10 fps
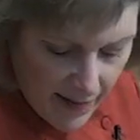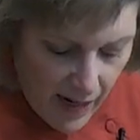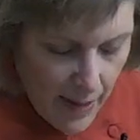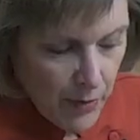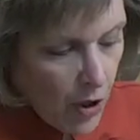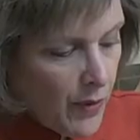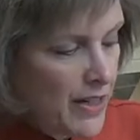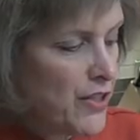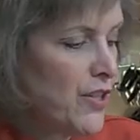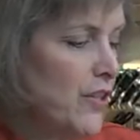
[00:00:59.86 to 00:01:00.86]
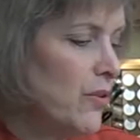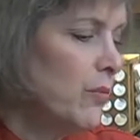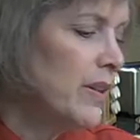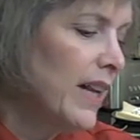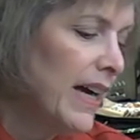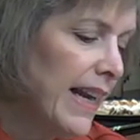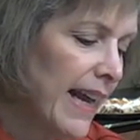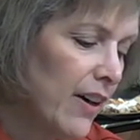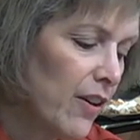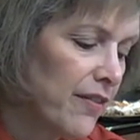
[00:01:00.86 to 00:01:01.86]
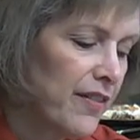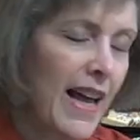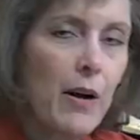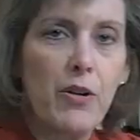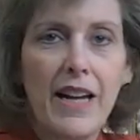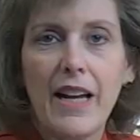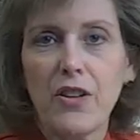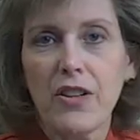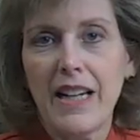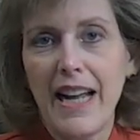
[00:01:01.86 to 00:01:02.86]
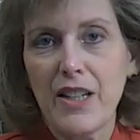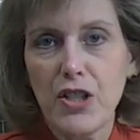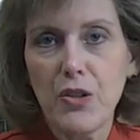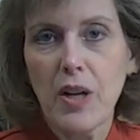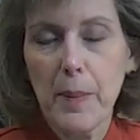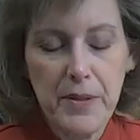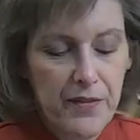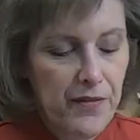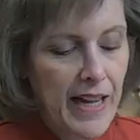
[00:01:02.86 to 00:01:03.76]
then I'm going to not add our flour yet. You're going to add two cups of